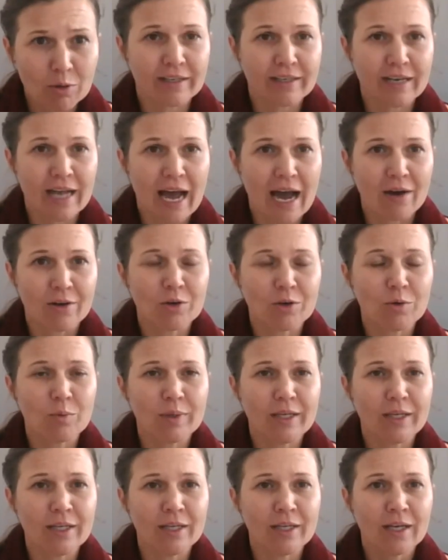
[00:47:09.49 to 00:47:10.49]
And how do
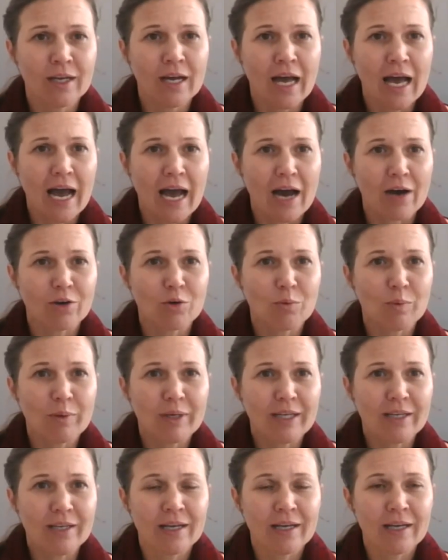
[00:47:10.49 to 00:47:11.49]

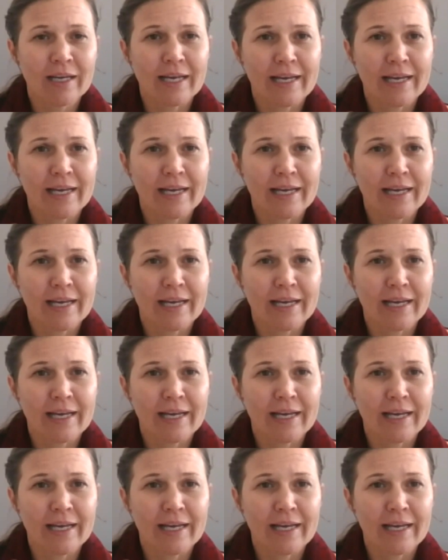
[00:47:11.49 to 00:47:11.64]
we